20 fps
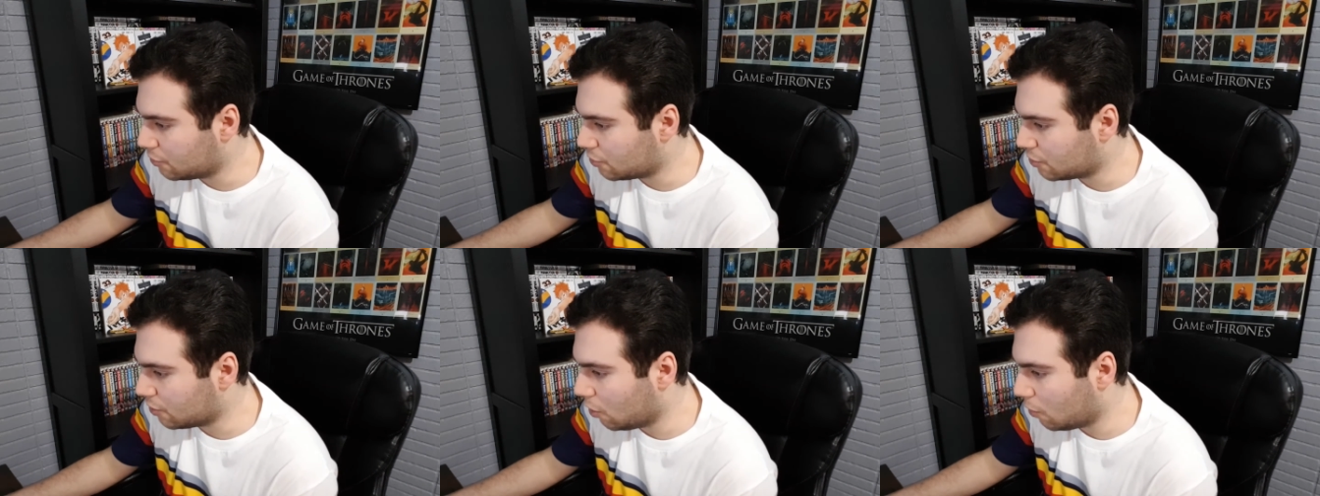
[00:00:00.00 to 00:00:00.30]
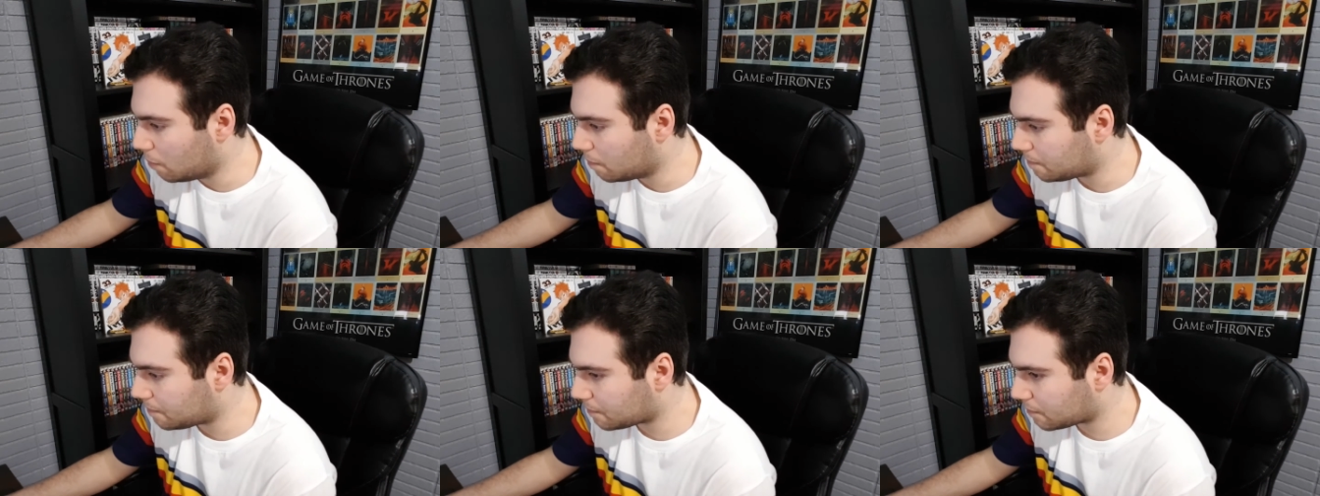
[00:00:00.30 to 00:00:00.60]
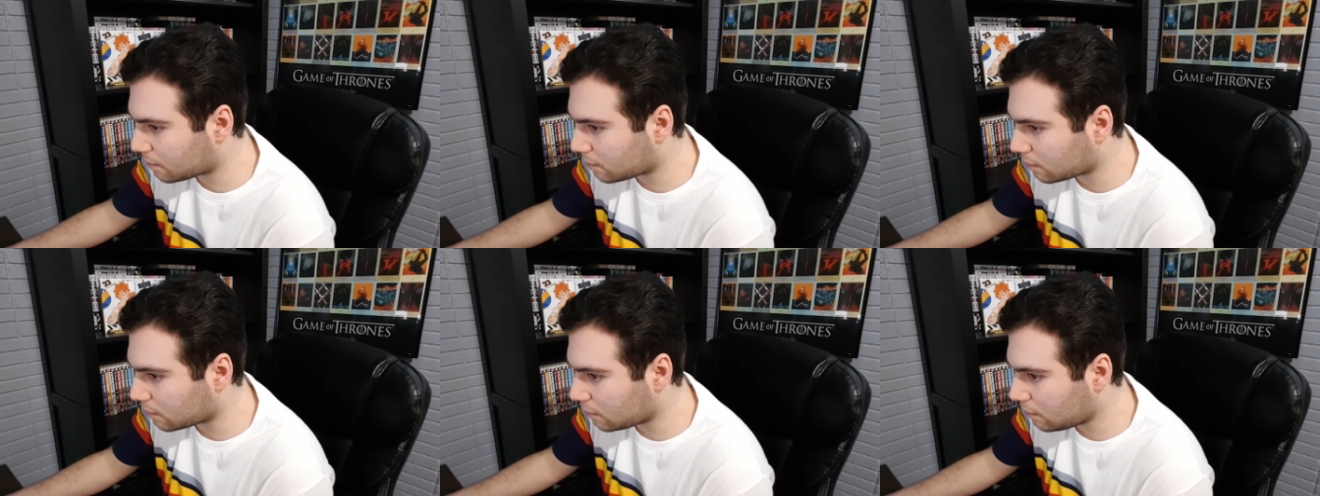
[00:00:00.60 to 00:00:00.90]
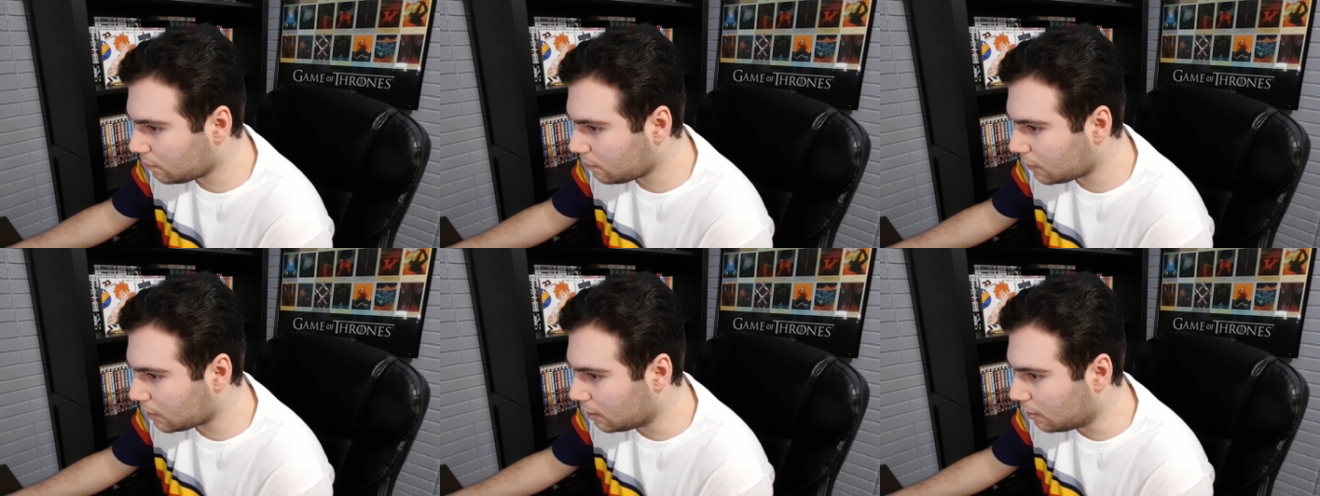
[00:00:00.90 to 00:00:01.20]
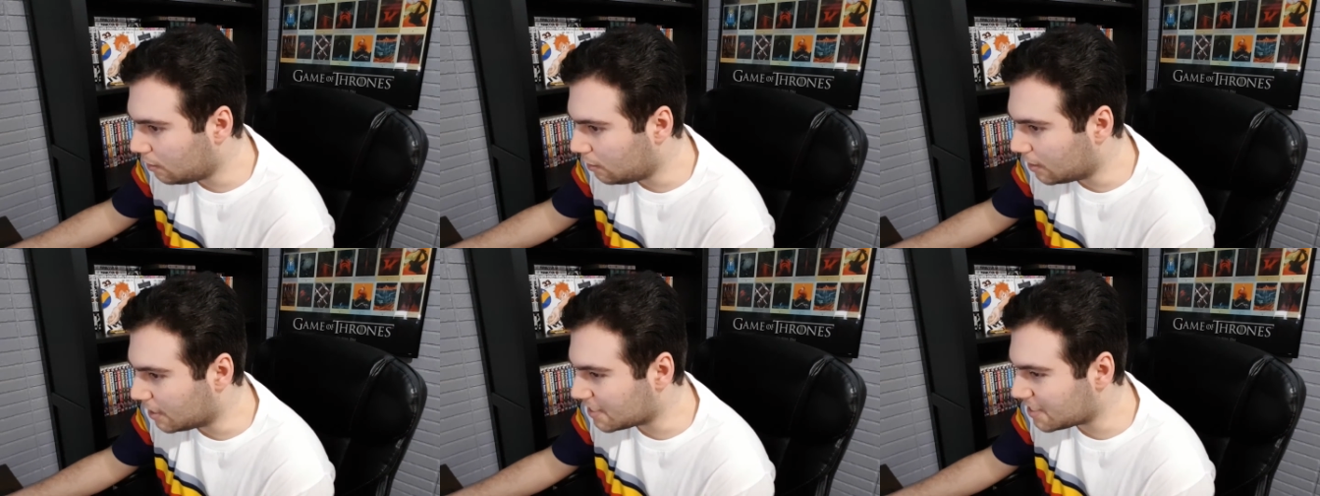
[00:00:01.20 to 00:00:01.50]
So
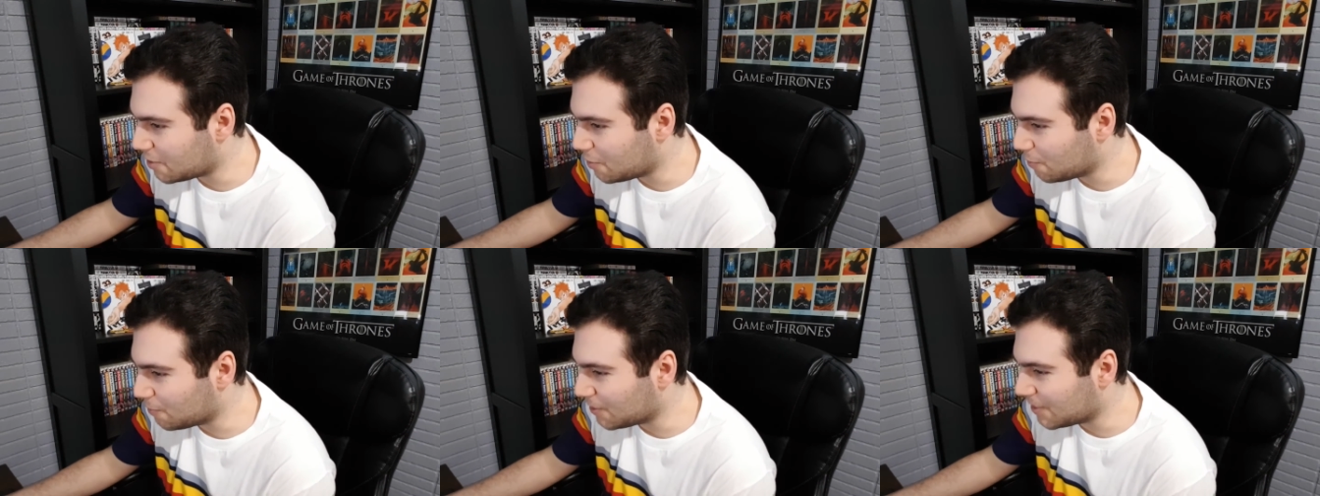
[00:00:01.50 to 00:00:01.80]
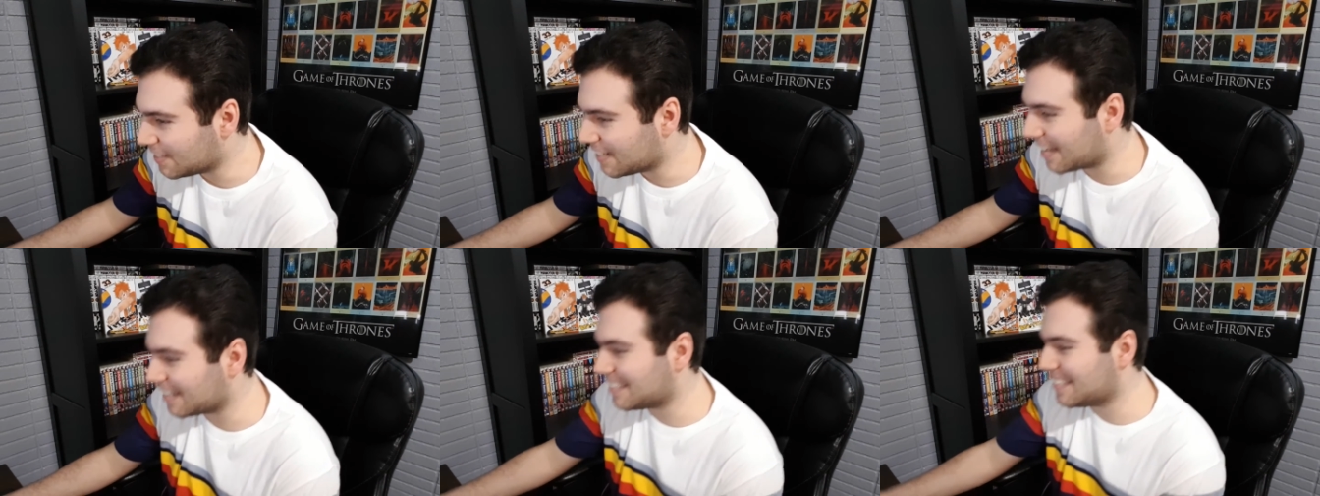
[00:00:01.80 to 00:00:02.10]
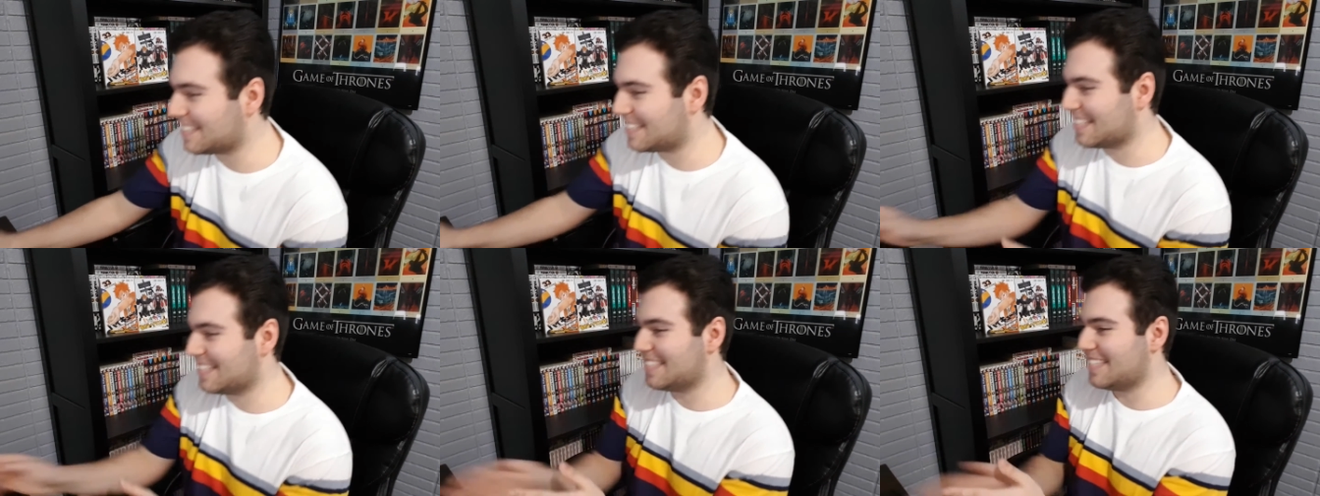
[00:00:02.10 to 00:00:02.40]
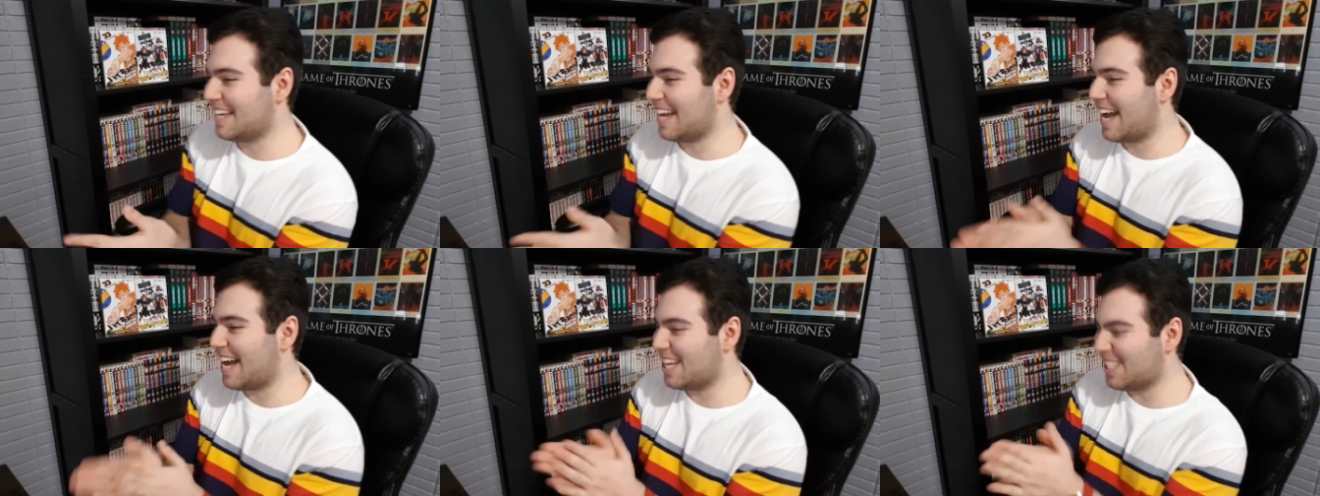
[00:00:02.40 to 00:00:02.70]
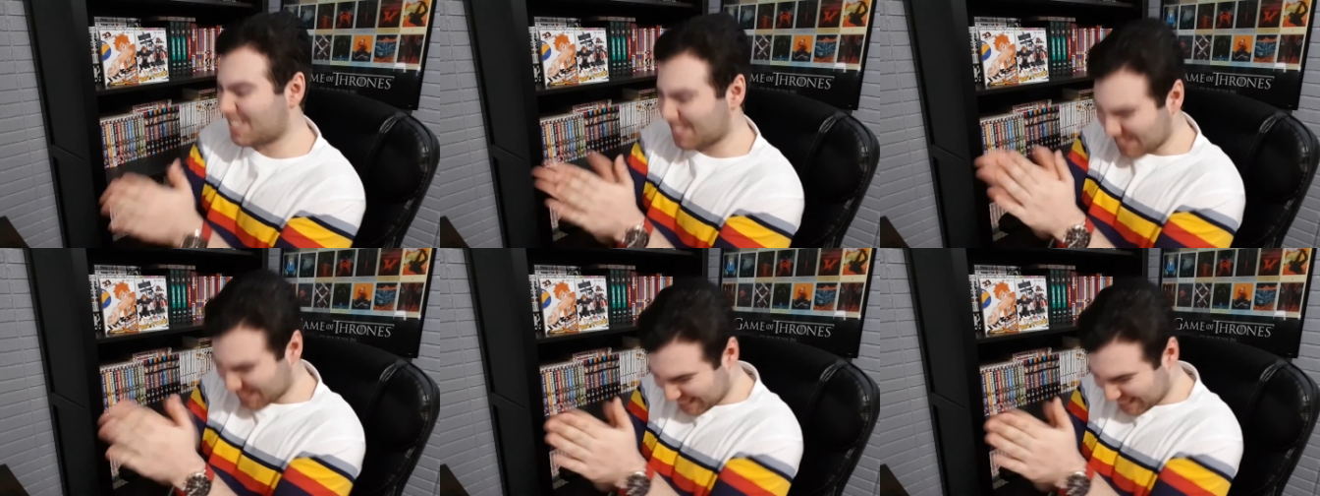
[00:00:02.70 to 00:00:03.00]
let's see what Furudate Sensei has for